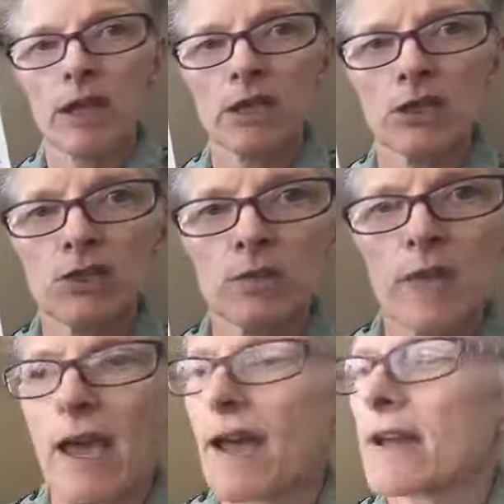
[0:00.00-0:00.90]
You do
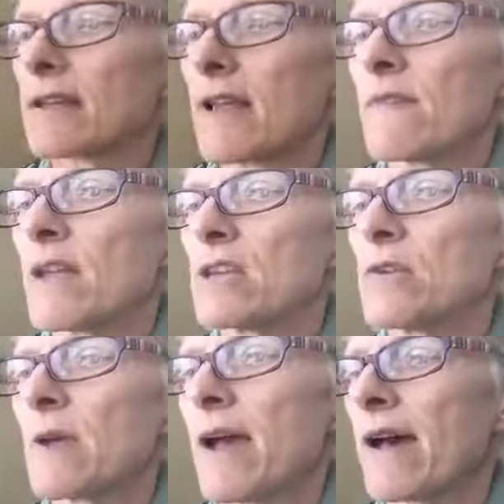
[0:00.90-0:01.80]
that, and then
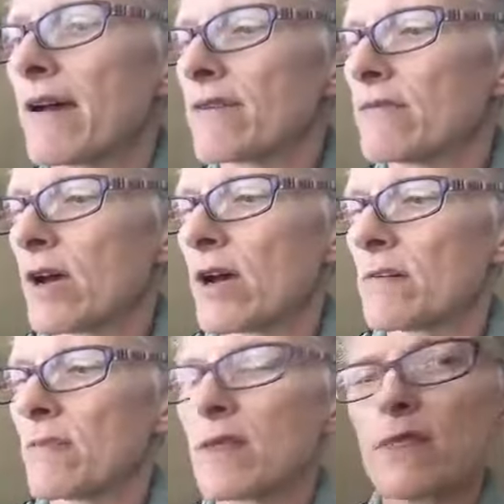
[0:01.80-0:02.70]
you have
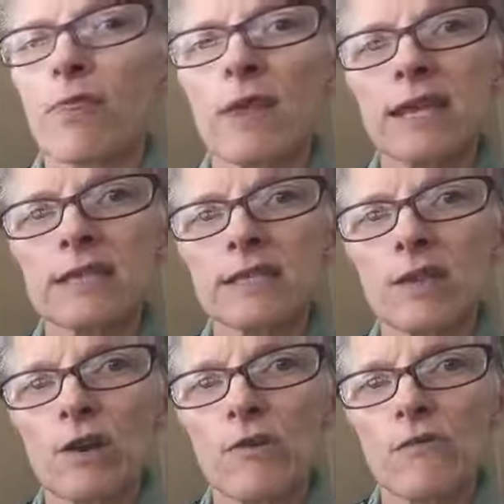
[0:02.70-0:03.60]
things
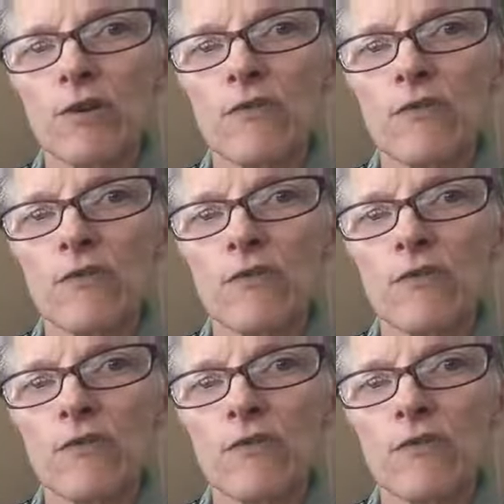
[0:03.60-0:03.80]
that are for